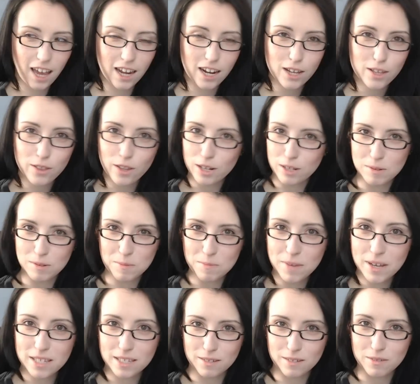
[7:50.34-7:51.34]
And I thought he was
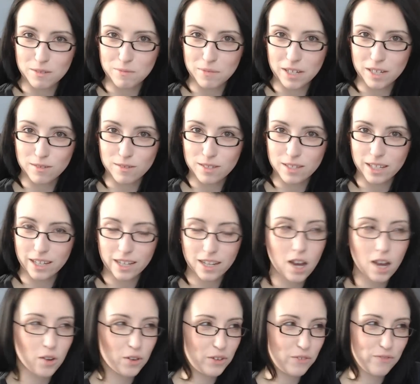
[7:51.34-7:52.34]
messing with me. I was like,
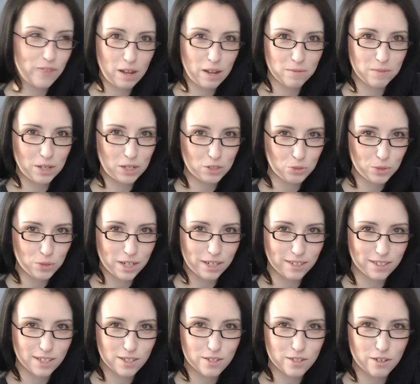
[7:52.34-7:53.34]
"Oh, he found me on
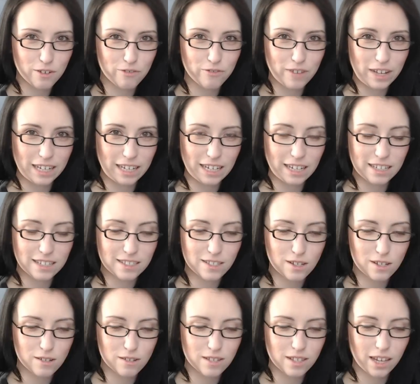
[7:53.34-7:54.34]
Twitter. That's so funny."
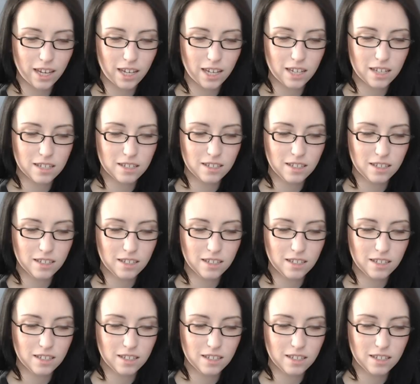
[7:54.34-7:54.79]
So I was like,